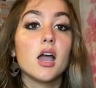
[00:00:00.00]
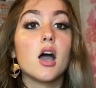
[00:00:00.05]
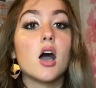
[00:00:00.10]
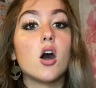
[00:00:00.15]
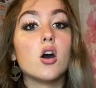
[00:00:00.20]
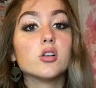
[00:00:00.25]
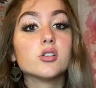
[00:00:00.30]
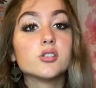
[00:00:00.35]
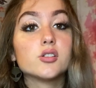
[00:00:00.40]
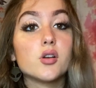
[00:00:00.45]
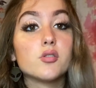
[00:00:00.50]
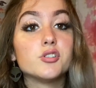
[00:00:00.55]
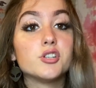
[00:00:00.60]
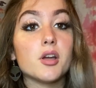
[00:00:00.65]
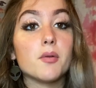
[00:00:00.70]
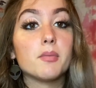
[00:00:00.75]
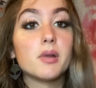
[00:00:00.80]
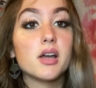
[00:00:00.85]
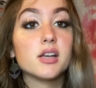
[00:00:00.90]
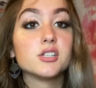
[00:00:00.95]
Also,
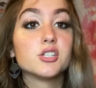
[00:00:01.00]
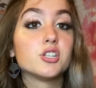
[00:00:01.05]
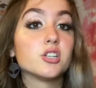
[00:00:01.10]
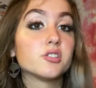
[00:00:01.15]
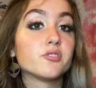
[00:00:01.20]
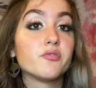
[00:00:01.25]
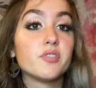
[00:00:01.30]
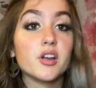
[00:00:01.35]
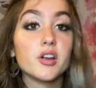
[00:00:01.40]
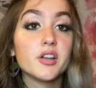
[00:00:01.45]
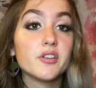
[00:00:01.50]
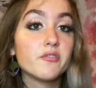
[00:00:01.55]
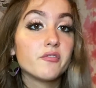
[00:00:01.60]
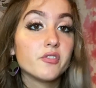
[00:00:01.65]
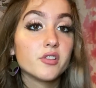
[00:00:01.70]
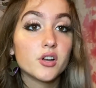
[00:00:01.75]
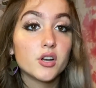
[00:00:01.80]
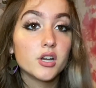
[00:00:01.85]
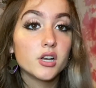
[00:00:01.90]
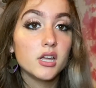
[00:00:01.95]
Gemini is just very
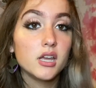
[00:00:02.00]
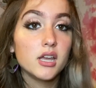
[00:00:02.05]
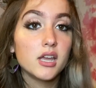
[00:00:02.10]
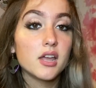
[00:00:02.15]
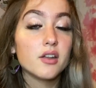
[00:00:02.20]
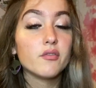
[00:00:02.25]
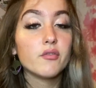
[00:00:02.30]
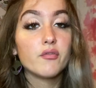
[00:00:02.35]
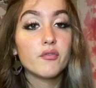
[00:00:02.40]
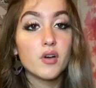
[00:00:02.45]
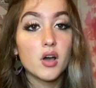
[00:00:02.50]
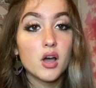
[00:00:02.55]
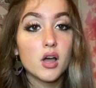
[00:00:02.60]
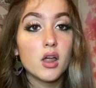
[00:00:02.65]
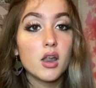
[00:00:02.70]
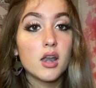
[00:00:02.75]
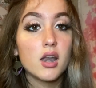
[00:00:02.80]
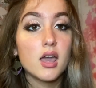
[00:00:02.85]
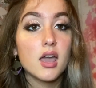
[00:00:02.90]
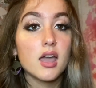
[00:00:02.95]
flirty and
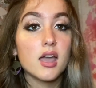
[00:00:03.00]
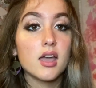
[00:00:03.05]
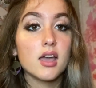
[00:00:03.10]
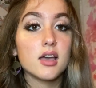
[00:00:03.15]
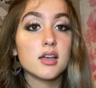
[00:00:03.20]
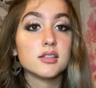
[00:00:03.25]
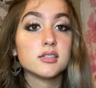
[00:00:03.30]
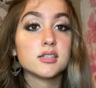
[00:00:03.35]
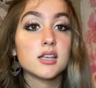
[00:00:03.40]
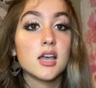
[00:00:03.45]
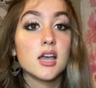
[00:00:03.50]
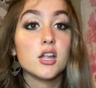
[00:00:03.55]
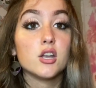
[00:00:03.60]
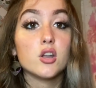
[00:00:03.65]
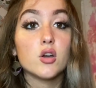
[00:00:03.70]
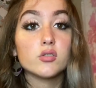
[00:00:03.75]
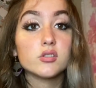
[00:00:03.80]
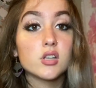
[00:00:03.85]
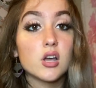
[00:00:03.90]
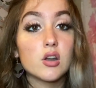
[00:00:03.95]
fun and
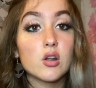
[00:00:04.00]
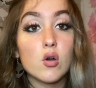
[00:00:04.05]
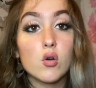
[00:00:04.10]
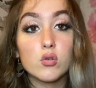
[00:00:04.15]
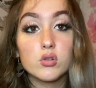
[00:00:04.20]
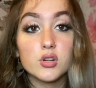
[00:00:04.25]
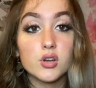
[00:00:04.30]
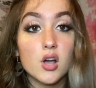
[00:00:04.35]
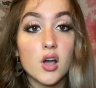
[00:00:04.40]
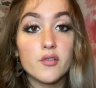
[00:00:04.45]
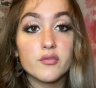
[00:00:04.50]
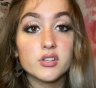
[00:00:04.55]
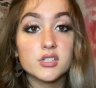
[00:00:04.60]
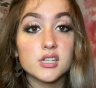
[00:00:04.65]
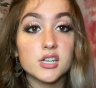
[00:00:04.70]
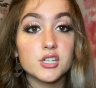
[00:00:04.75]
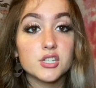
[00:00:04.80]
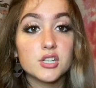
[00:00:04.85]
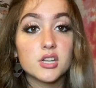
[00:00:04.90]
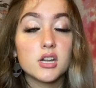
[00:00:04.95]
knows how to hold a
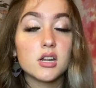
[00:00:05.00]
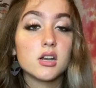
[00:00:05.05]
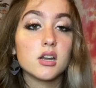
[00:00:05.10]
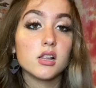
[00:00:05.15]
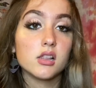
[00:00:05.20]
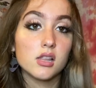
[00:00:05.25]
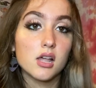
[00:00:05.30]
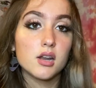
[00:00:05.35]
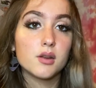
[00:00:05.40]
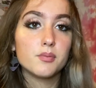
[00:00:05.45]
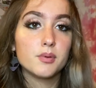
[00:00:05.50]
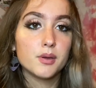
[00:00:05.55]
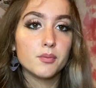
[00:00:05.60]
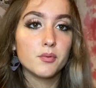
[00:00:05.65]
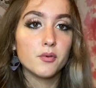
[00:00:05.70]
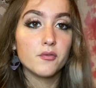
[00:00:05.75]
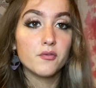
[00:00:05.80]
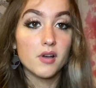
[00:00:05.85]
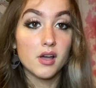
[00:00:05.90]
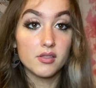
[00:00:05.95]
conversation, and a lot of
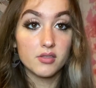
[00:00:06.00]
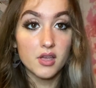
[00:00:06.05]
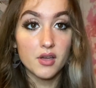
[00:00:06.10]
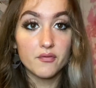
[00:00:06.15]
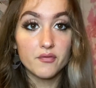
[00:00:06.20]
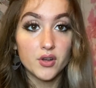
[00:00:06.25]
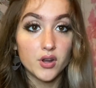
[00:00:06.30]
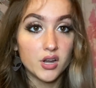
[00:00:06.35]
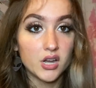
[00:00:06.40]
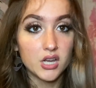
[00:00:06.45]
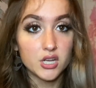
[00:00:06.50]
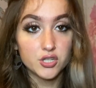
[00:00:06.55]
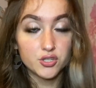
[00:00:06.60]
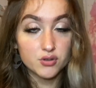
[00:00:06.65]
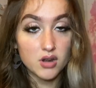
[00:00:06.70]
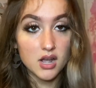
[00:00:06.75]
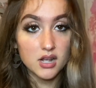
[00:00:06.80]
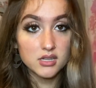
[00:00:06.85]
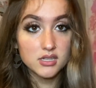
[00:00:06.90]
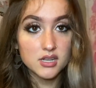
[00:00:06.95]
people find that very
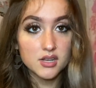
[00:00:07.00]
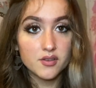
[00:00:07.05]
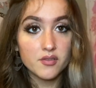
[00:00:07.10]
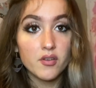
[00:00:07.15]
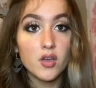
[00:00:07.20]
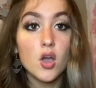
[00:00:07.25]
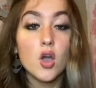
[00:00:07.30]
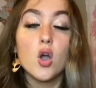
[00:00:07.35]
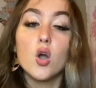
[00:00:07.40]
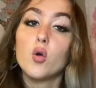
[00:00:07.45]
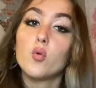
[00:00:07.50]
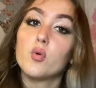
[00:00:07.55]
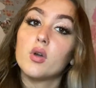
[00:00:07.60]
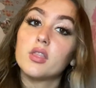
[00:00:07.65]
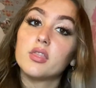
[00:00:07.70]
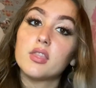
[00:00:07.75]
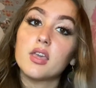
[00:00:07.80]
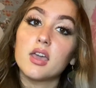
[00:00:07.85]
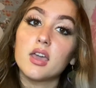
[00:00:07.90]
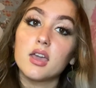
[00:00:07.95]
attractive
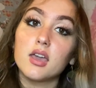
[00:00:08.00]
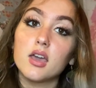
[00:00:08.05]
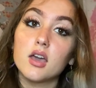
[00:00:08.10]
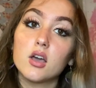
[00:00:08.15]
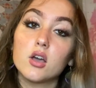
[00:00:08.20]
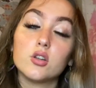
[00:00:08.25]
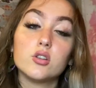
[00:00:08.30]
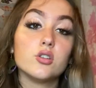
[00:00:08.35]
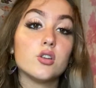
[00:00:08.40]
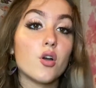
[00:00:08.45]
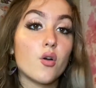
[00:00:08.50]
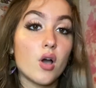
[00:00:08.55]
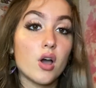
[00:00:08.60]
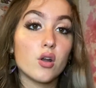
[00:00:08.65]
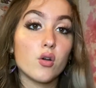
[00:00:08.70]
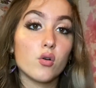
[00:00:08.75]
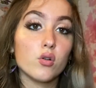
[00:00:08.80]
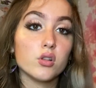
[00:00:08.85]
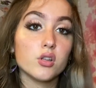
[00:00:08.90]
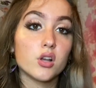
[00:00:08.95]
when they know how
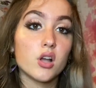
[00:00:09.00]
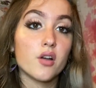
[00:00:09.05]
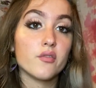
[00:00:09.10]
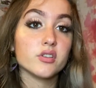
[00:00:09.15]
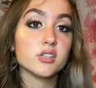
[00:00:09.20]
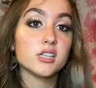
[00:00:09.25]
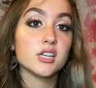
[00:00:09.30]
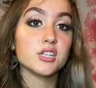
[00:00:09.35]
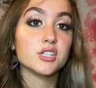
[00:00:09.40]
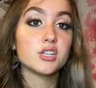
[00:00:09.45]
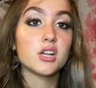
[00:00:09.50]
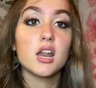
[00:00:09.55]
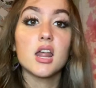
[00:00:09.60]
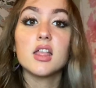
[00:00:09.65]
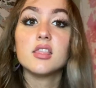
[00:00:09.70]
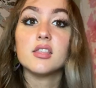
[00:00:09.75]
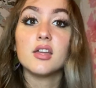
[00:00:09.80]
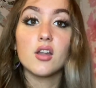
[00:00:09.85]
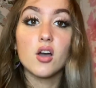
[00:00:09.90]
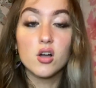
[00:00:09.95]
to hold a conversation.
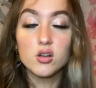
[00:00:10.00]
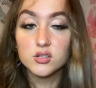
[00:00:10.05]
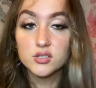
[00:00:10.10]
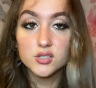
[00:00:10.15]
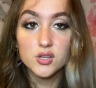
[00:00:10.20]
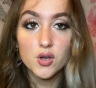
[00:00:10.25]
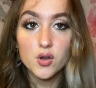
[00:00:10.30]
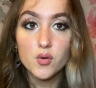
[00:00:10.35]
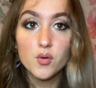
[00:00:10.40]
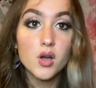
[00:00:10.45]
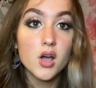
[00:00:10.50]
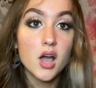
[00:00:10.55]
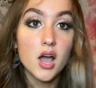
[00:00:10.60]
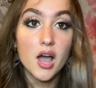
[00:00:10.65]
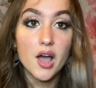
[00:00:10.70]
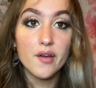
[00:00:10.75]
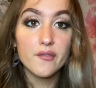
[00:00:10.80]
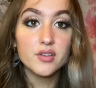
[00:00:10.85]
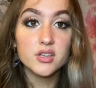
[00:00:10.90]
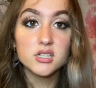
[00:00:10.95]
And then also,
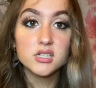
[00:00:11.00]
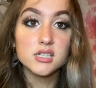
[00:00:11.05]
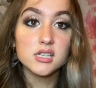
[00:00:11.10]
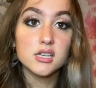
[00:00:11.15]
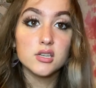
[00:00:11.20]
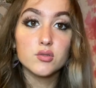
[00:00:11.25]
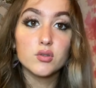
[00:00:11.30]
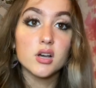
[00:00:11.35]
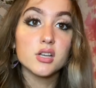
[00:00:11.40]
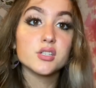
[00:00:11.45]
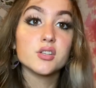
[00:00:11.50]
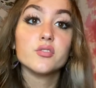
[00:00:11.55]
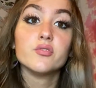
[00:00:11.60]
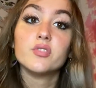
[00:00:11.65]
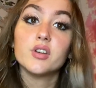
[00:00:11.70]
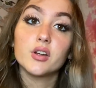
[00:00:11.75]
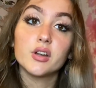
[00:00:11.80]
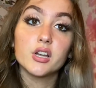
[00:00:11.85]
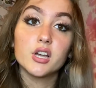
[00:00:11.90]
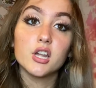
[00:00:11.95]
obviously, you guys are
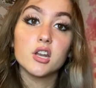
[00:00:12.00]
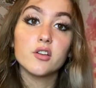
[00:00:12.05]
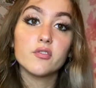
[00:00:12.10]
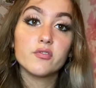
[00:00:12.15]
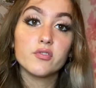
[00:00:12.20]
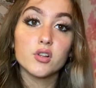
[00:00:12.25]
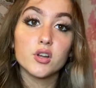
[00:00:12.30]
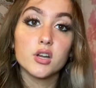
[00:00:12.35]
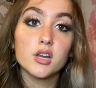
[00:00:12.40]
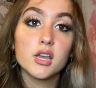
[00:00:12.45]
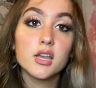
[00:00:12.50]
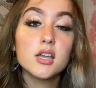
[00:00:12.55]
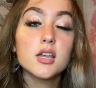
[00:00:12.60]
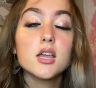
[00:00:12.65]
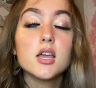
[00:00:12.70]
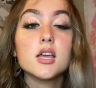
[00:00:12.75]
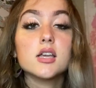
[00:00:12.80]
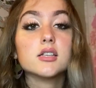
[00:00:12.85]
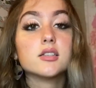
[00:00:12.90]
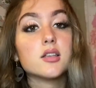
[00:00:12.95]
very good at flirting.
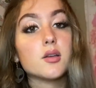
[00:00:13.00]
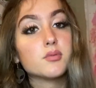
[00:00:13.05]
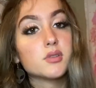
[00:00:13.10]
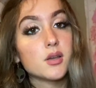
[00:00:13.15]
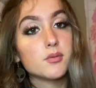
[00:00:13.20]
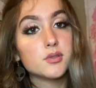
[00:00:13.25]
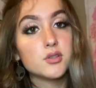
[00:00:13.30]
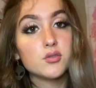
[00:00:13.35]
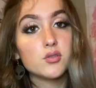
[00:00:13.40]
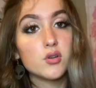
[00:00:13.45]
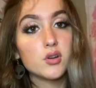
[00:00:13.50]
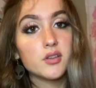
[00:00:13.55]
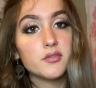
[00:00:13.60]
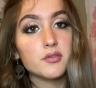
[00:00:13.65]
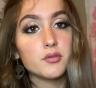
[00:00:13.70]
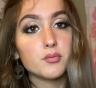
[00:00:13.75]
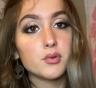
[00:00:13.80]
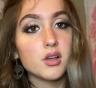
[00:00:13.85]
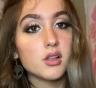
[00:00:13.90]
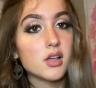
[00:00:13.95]
Sometimes you don't
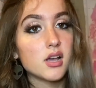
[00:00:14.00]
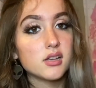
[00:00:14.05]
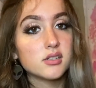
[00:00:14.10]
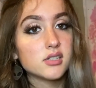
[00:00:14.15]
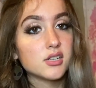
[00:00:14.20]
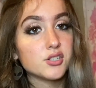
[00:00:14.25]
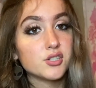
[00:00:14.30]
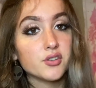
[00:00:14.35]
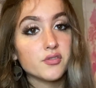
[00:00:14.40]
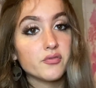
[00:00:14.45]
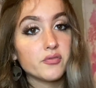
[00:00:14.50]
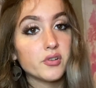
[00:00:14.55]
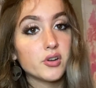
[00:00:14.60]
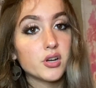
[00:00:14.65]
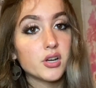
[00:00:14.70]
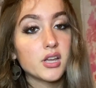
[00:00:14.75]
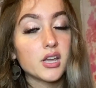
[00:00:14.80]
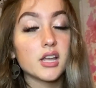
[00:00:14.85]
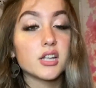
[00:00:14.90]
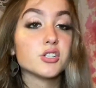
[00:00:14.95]
even realize that you're
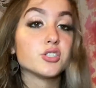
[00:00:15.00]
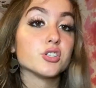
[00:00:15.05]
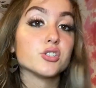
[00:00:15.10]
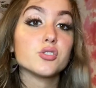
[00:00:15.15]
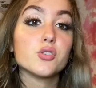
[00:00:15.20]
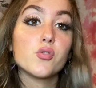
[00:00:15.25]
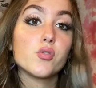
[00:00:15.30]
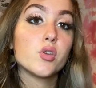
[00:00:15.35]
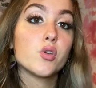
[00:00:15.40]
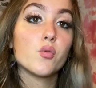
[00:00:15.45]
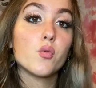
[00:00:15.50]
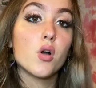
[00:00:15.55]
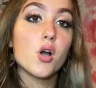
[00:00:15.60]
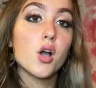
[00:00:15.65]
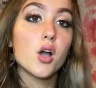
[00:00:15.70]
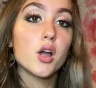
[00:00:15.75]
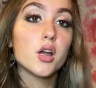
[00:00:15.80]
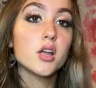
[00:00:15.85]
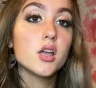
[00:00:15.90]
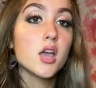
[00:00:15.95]
flirting, it's just who you
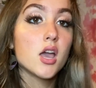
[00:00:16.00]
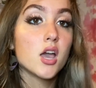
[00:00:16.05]
are.